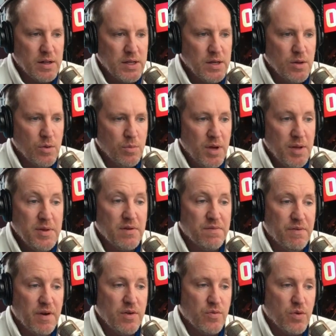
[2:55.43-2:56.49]
Hill, maybe a
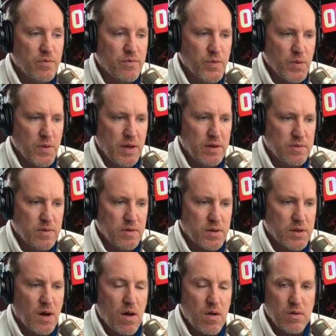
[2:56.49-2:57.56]
favorite for that
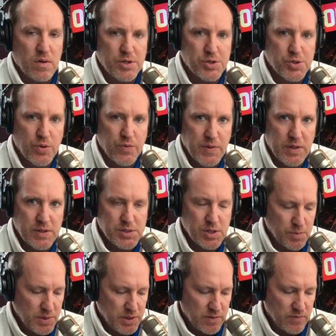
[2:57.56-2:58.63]
Connerly Trophy that's
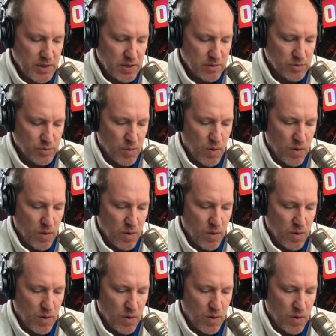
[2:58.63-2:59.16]
going to be given out tomorrow.